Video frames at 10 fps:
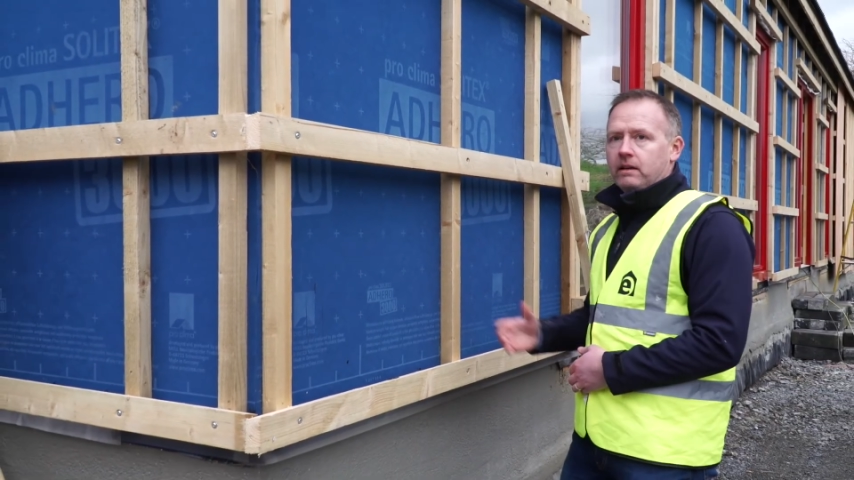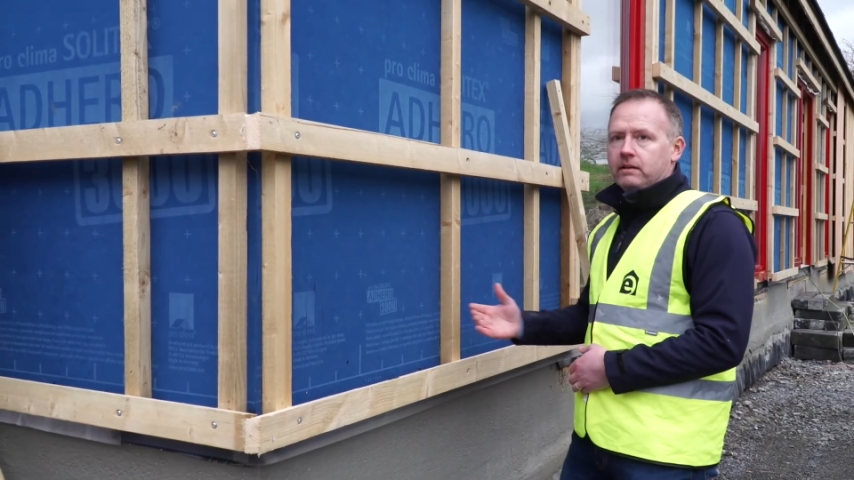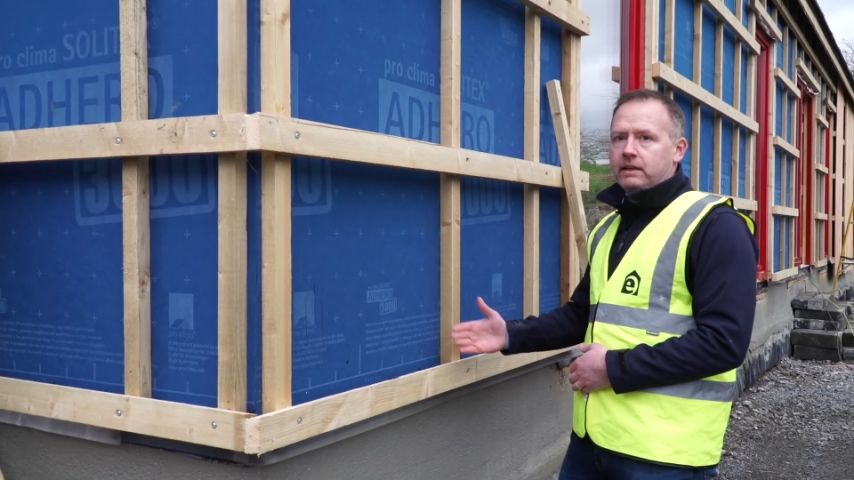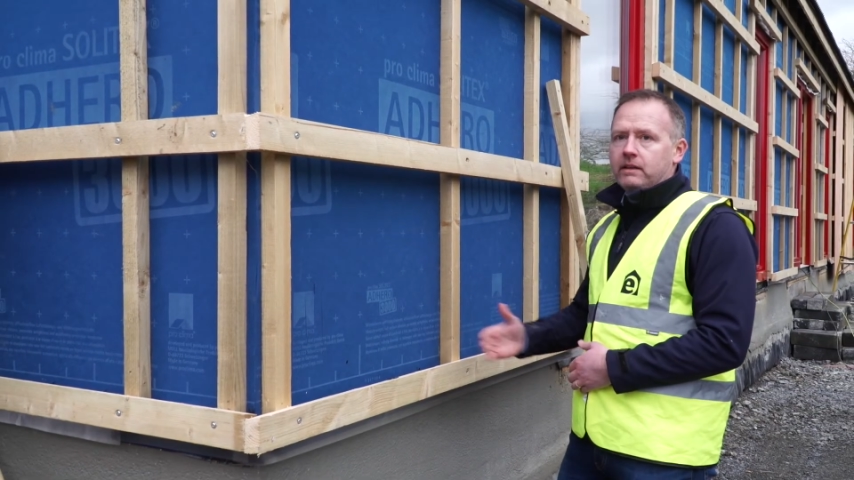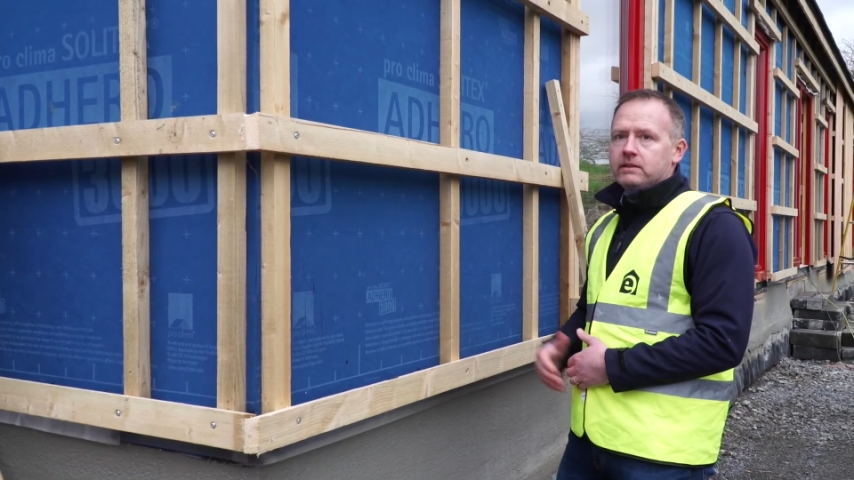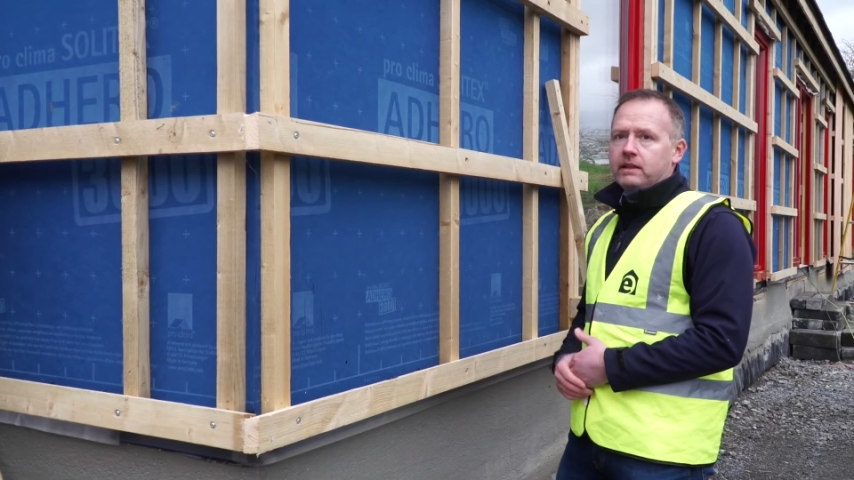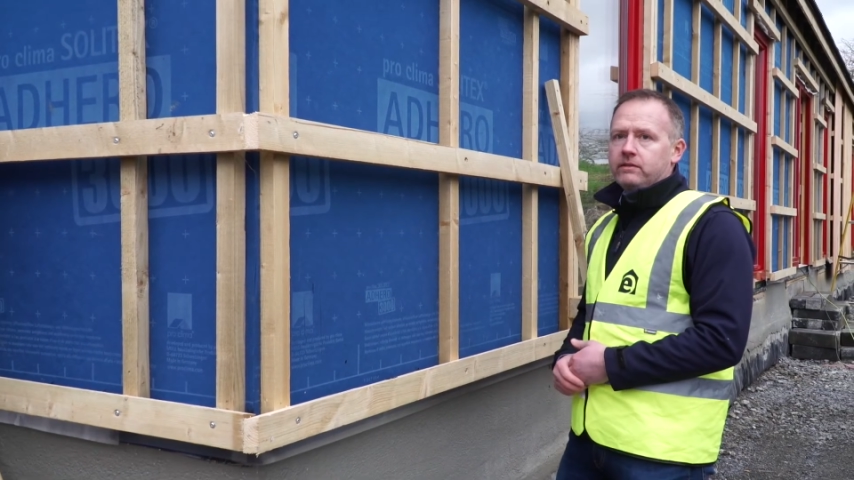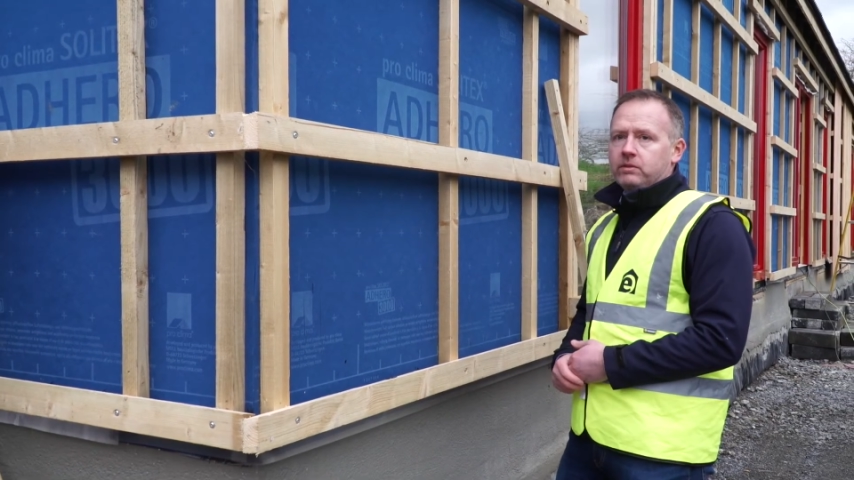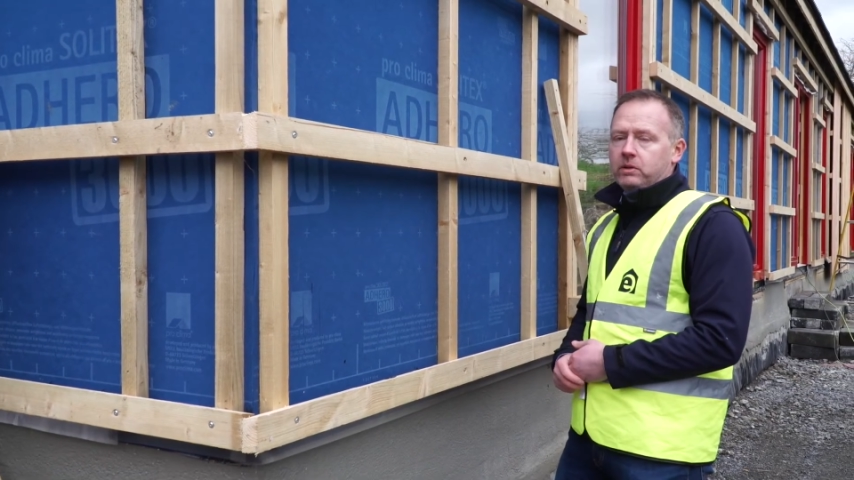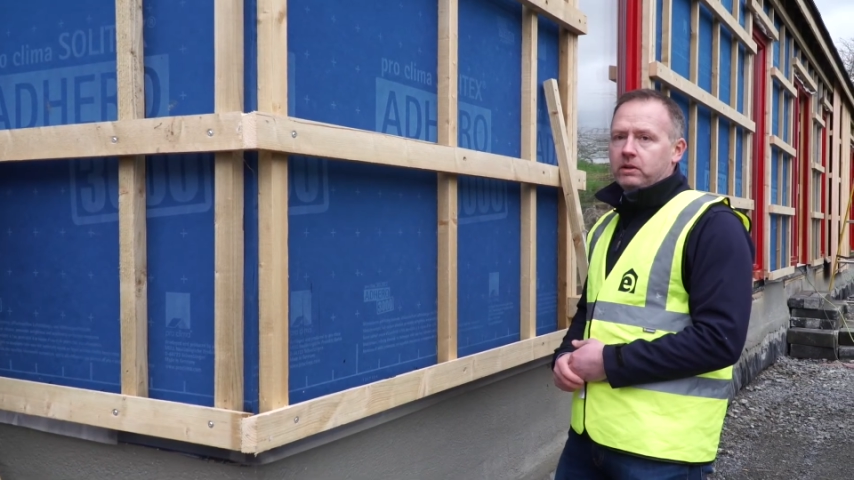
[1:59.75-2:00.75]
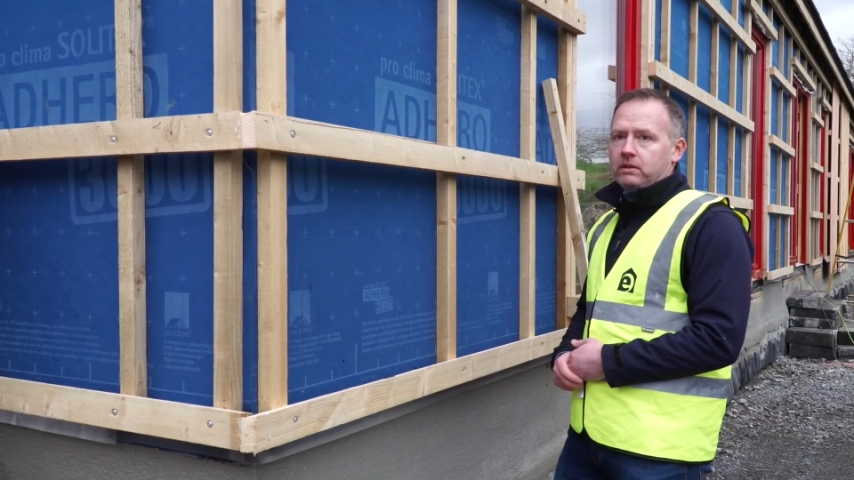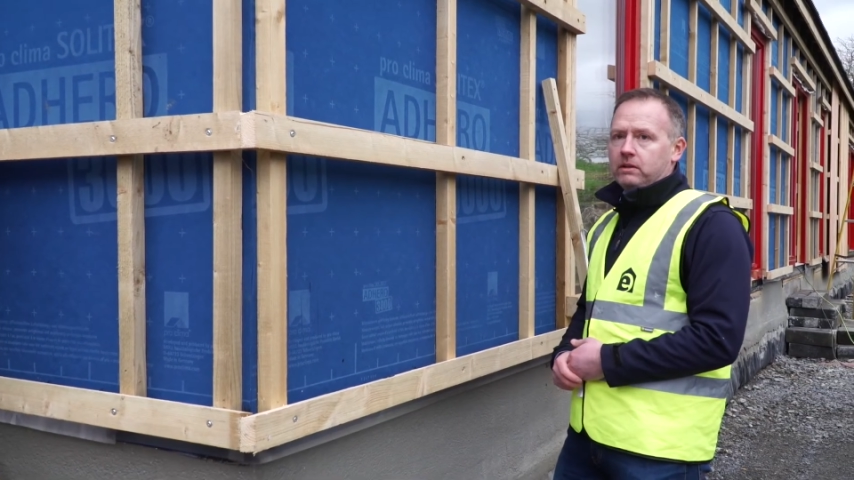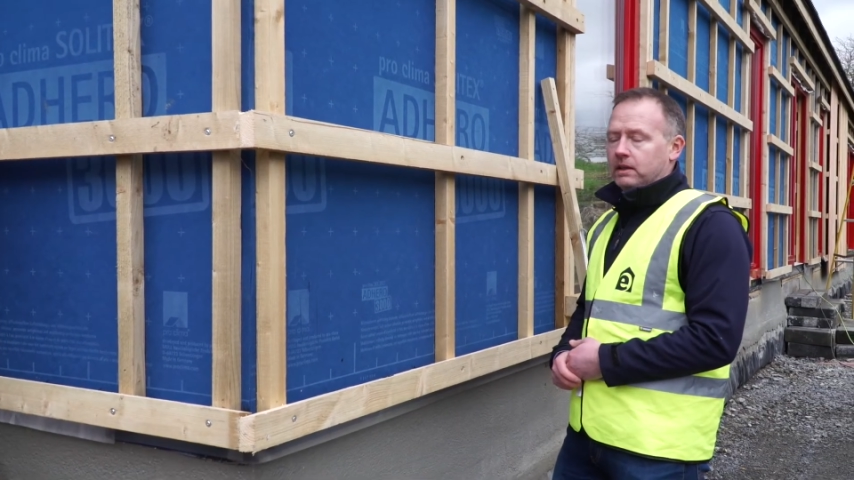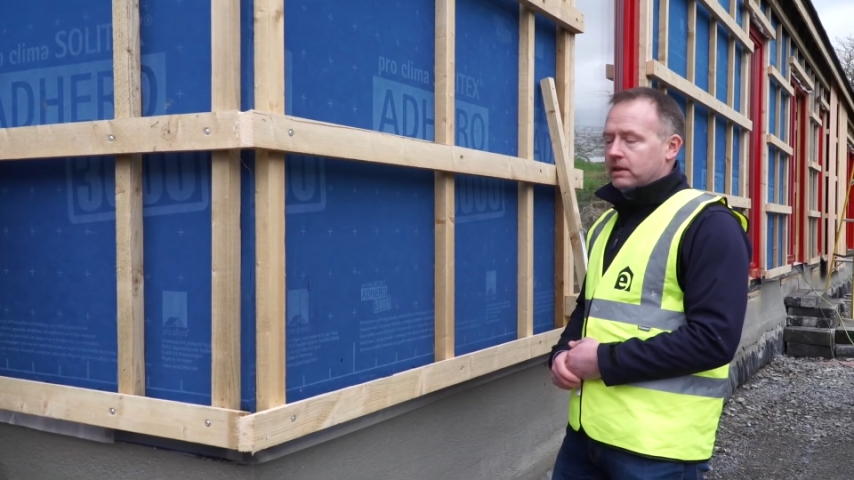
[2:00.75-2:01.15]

on the outside of the wall.